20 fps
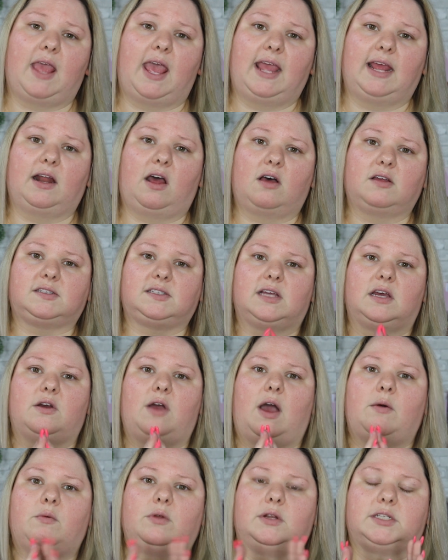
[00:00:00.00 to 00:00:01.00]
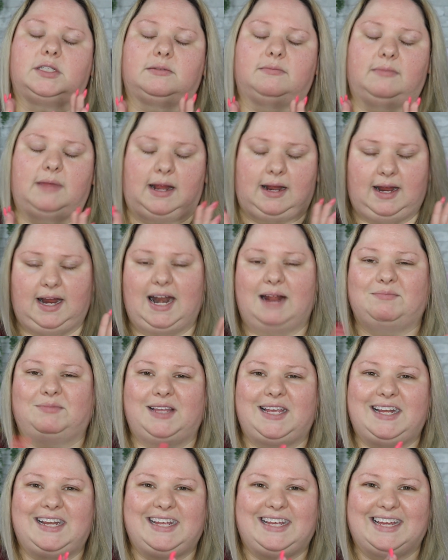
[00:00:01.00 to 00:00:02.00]
And also, I want to, and I'm
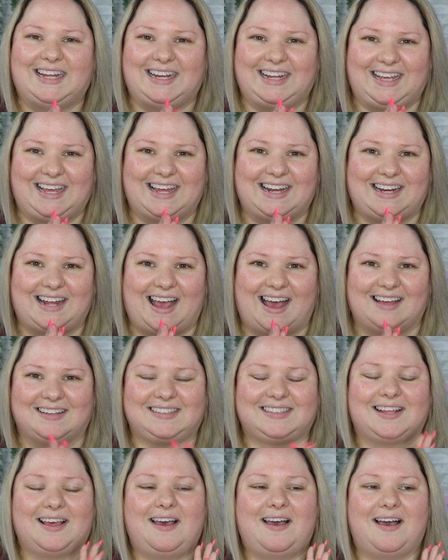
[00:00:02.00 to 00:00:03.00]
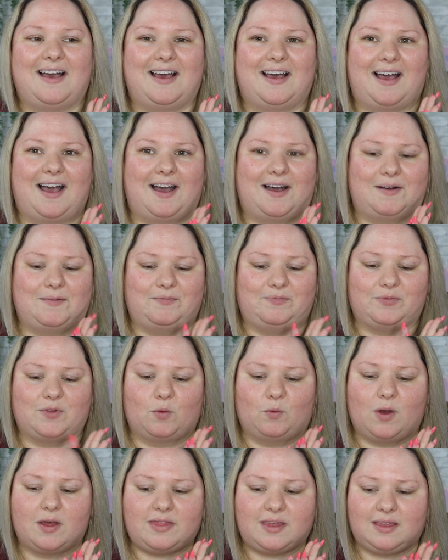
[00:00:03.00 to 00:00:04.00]
leaning in again, guys,
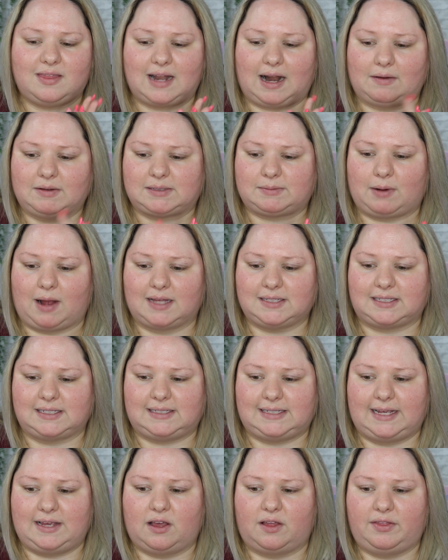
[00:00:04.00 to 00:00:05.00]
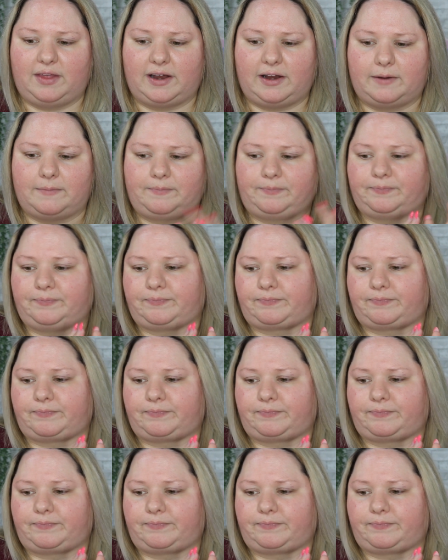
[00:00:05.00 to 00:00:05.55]
one thing that I was surprised to see on there,